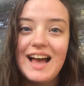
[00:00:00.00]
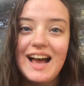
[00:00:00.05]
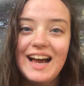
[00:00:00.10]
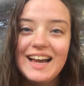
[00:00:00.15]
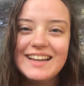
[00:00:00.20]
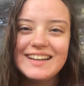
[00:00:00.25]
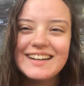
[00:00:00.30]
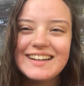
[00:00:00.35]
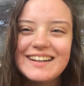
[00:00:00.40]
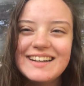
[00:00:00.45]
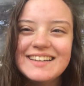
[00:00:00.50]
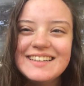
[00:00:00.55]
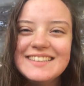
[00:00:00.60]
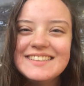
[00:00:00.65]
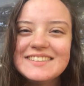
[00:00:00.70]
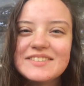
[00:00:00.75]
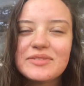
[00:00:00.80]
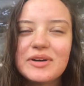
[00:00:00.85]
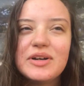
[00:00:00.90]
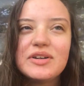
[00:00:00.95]
Hi
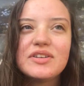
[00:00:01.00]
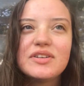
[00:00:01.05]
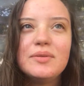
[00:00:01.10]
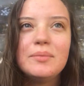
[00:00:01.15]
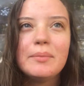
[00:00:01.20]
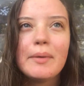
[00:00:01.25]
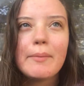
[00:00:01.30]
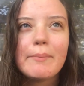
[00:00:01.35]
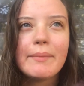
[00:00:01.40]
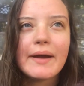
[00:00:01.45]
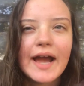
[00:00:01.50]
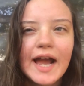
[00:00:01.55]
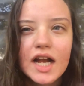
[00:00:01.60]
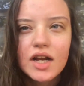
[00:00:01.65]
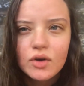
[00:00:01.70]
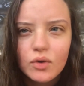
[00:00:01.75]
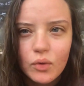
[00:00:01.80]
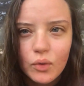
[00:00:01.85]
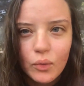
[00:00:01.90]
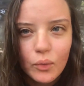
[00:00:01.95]
guys, welcome
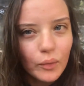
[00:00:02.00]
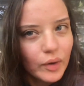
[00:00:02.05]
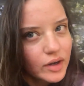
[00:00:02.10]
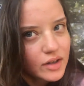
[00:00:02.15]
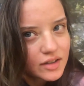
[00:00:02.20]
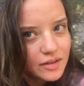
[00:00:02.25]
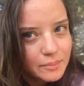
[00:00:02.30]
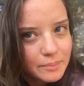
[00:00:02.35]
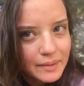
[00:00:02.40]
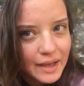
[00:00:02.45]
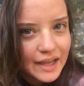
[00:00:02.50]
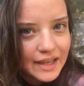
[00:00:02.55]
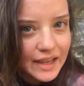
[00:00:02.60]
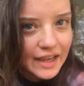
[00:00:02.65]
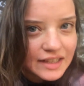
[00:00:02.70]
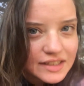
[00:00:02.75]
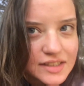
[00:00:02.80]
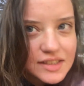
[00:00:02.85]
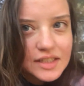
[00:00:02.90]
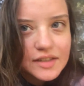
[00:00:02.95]
back, or welcome I
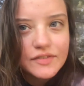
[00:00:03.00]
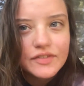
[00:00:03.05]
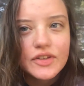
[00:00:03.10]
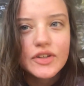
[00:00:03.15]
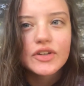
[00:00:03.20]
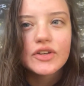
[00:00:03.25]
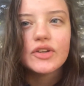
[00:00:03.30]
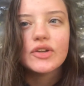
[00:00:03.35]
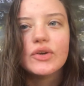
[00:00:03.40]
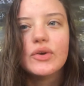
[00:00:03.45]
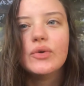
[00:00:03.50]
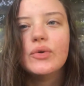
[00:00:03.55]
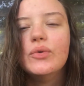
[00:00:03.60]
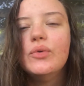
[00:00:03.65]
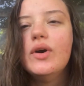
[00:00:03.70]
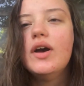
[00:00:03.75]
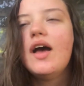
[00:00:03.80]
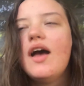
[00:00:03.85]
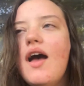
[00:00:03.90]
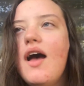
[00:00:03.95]
guess if you're new,